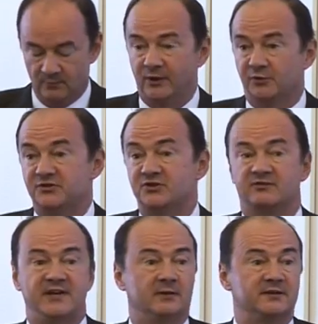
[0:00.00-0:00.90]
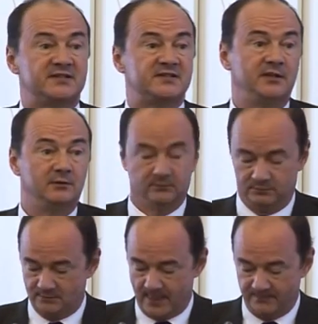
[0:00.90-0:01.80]
We concentrate on a single
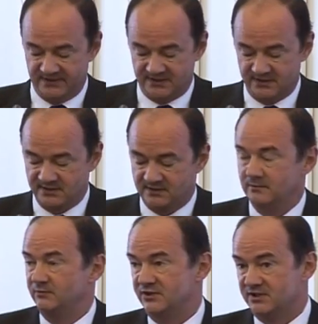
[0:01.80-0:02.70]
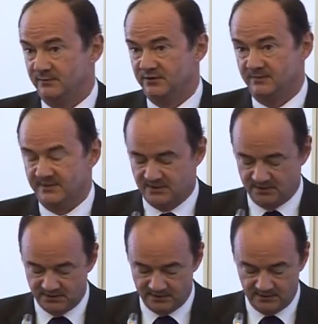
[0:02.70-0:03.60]
business, which is the beauty
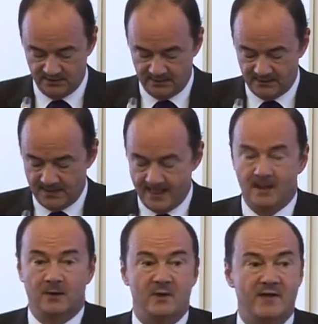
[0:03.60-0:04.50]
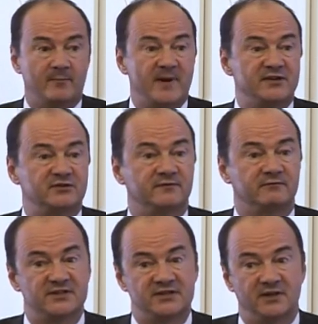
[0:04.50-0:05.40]
business. We have a passion
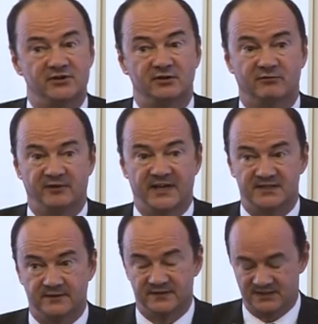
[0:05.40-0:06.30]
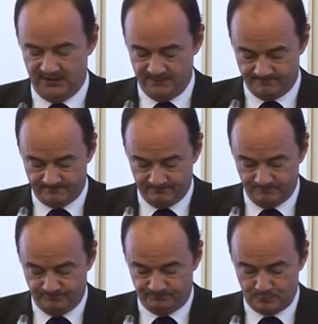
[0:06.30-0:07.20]
for research and creativity.
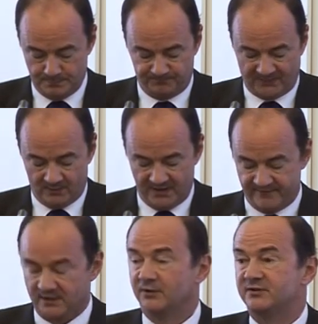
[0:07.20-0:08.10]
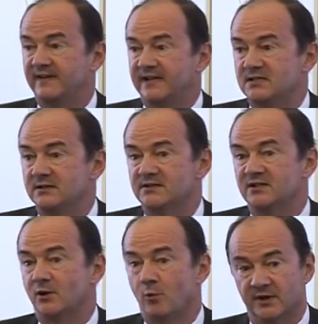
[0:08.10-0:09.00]
We have a cult of
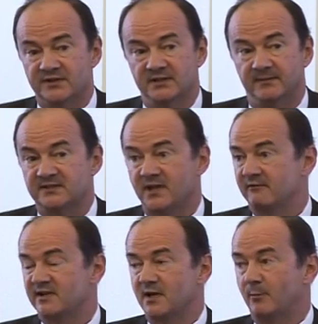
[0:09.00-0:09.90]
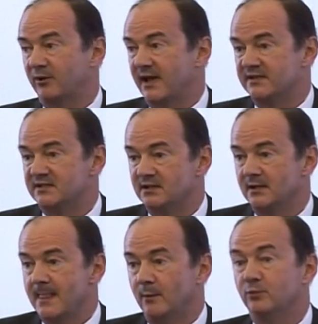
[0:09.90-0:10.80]
excellence and quality, because otherwise our brands
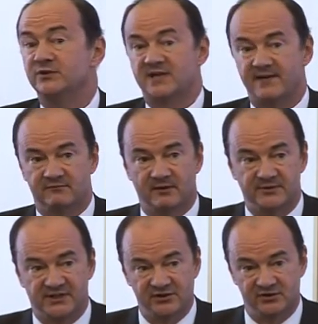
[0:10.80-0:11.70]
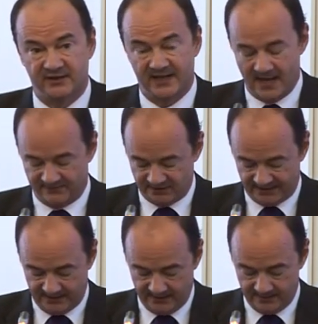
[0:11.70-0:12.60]
wouldn't have the reputation they have
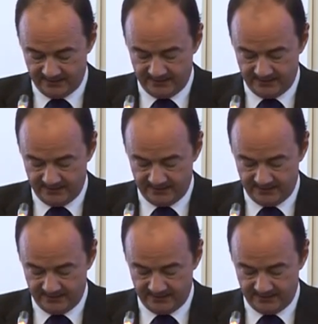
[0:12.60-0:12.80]
today.